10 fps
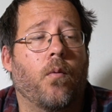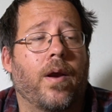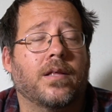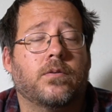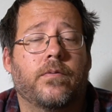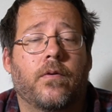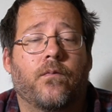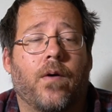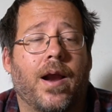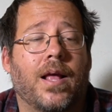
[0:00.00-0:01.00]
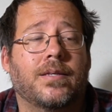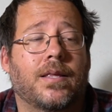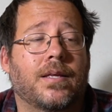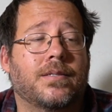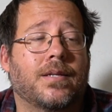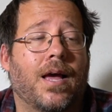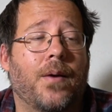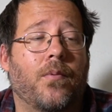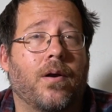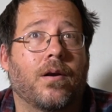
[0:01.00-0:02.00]
our Rants Review Fridays, and this
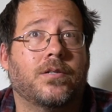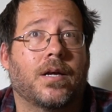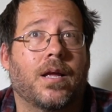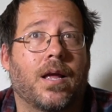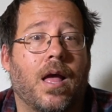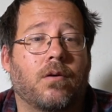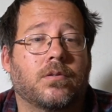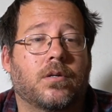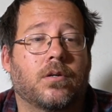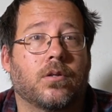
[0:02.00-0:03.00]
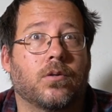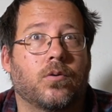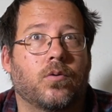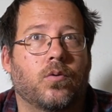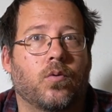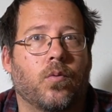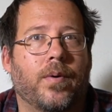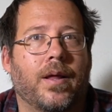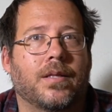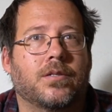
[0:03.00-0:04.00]
time we are checking out Clue,
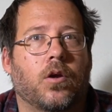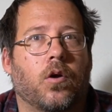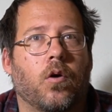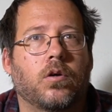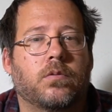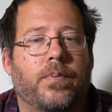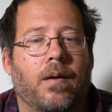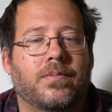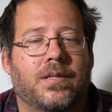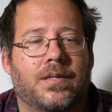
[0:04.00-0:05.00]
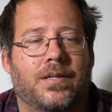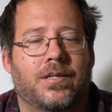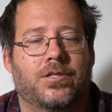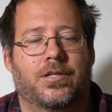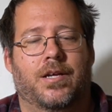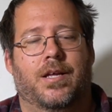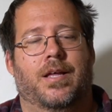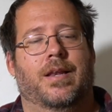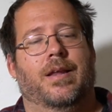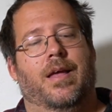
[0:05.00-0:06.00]
but it's Goosebumps
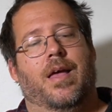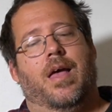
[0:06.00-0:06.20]
Edition.